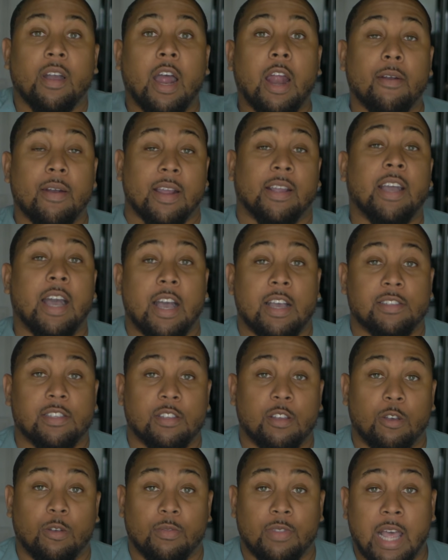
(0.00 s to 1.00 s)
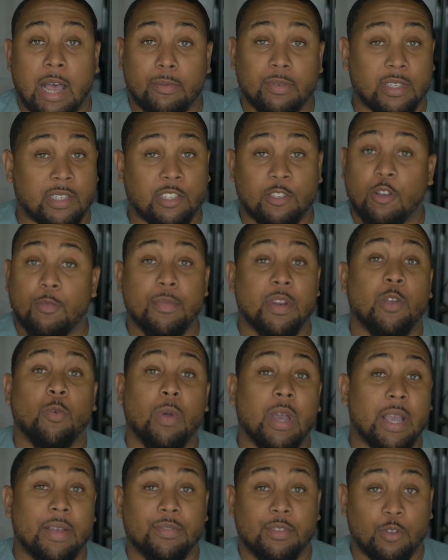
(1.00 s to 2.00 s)
Alright guys, so that was the So Many
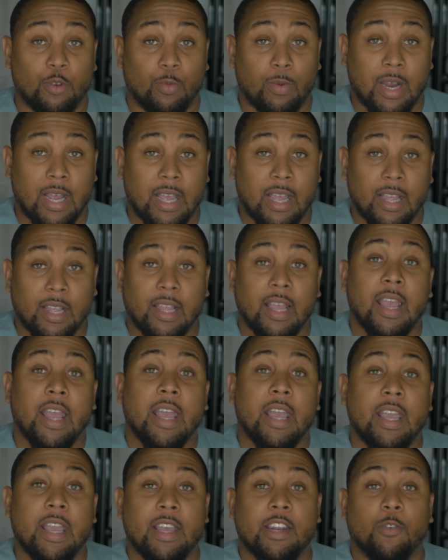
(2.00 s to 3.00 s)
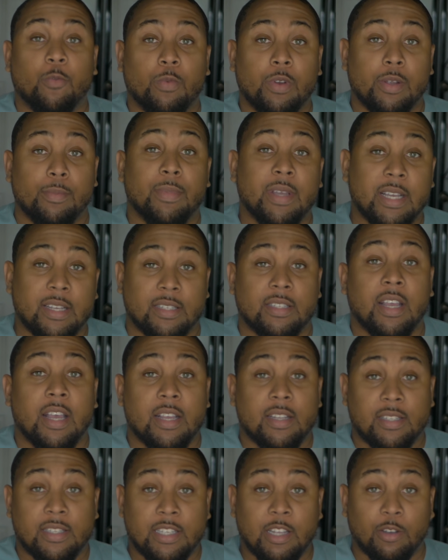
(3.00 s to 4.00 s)
Waves Durag and the Remix
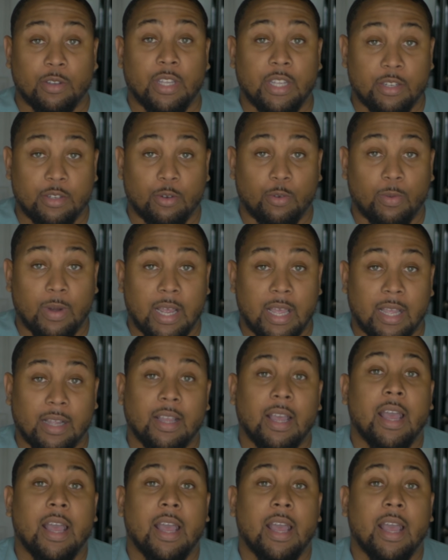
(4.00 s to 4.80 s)
Silky Durag.